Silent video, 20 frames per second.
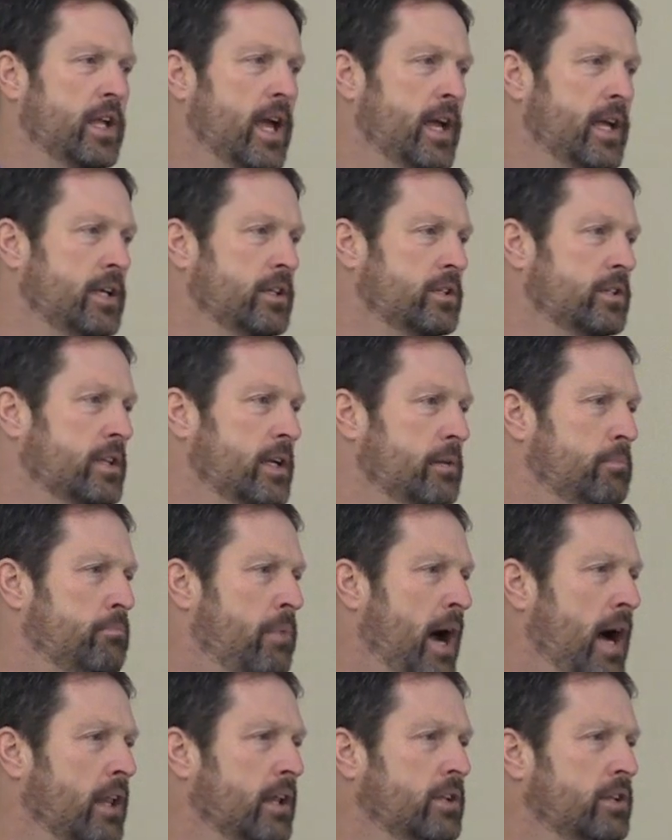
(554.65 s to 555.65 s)
days that
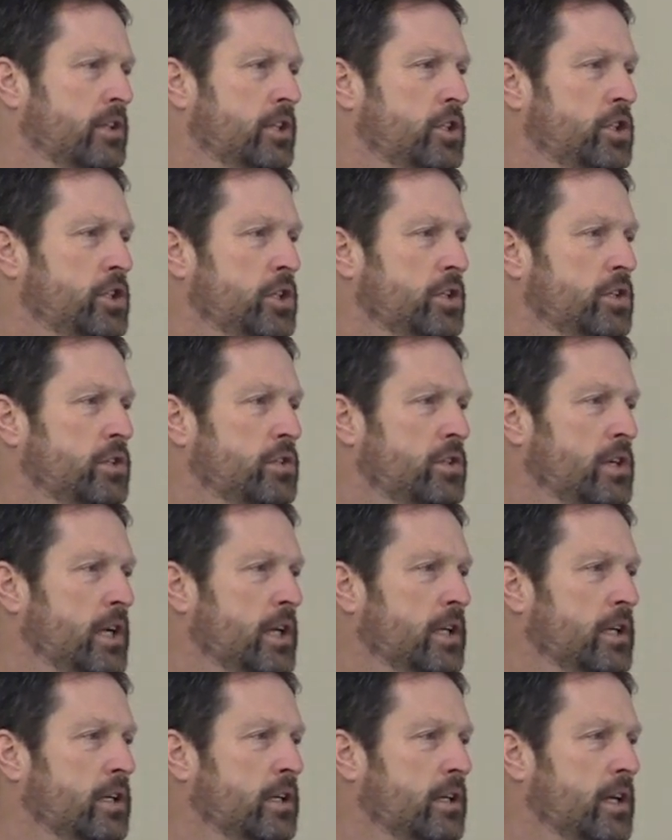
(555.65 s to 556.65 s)
politicians
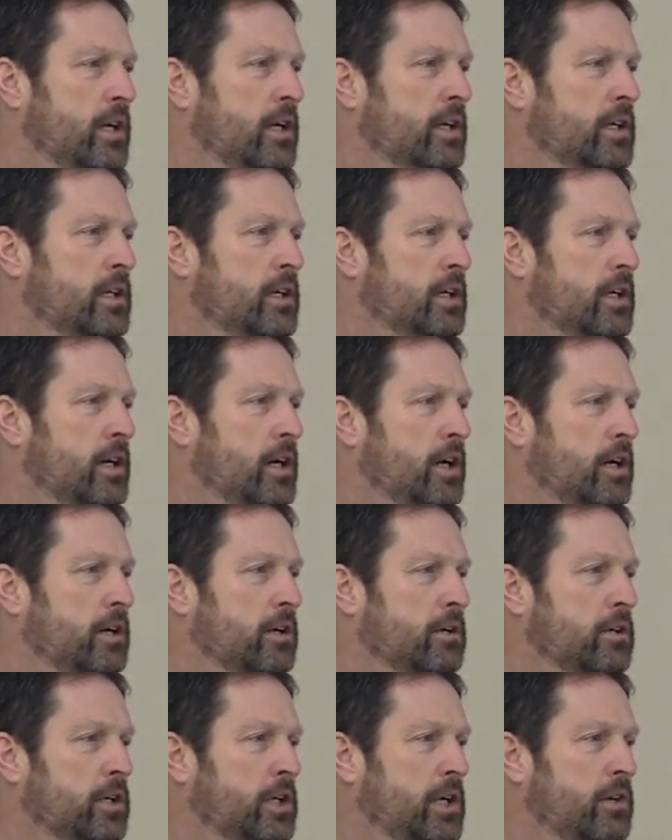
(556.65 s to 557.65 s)
are